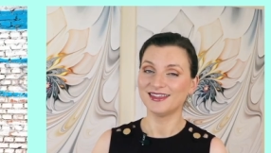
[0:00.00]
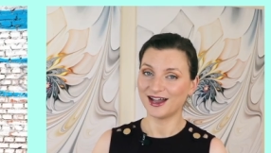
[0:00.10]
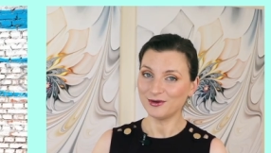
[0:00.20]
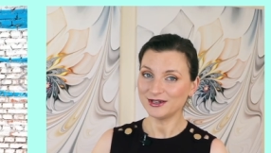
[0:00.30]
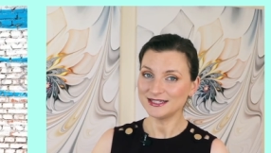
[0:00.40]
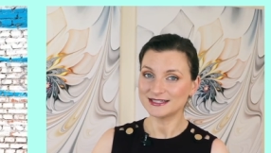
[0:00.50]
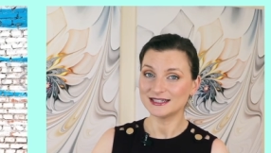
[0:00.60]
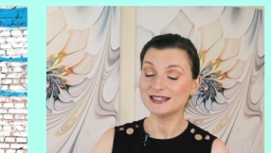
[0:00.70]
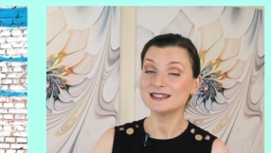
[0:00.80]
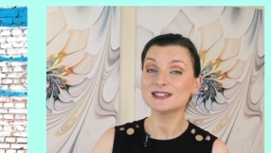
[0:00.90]
now I
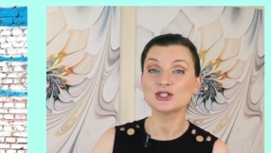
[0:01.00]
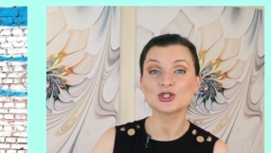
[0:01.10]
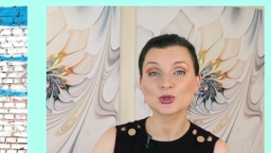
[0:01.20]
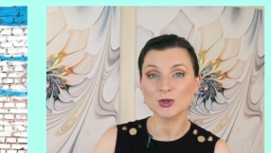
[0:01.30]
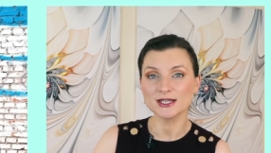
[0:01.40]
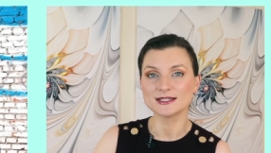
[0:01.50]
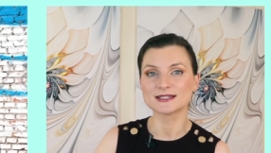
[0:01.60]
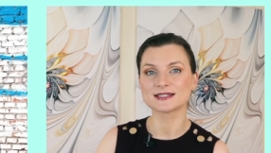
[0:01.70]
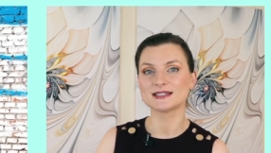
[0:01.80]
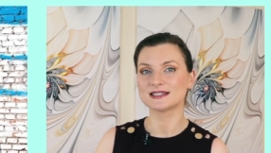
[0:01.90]
see it's a choice,